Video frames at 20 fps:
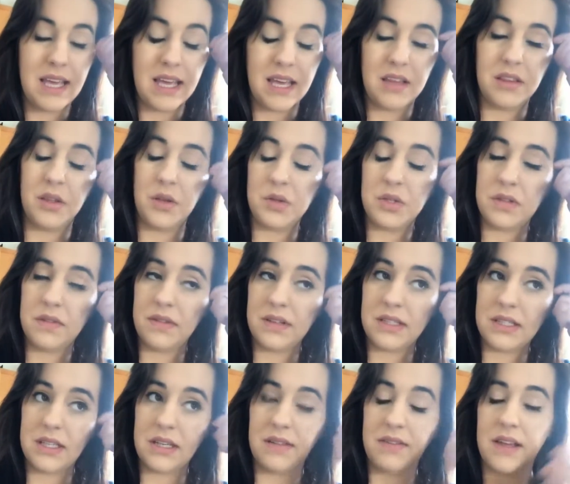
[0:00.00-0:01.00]
And those of
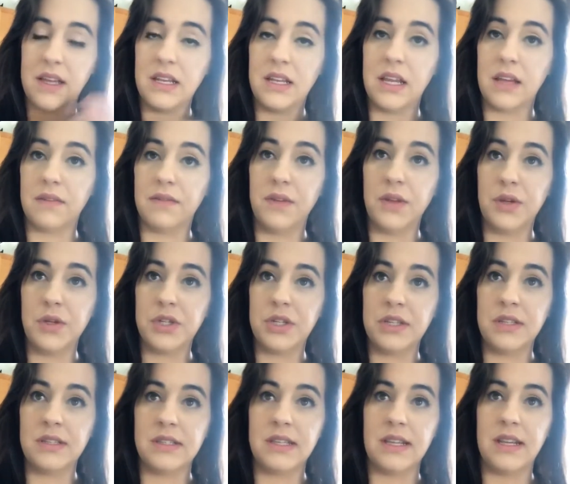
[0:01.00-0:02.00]
us that have had neck
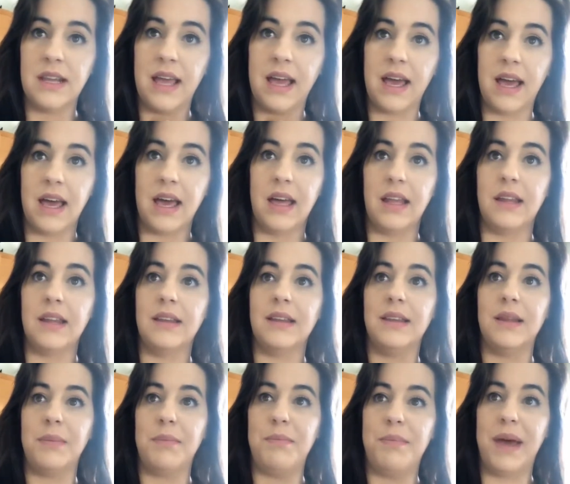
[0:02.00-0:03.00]
fusions and had
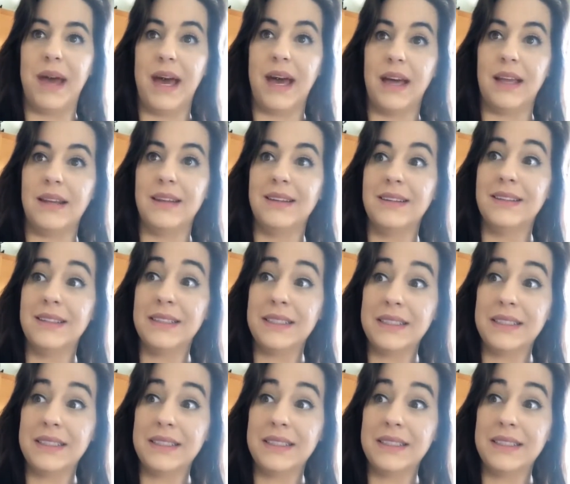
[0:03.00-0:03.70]
the bad,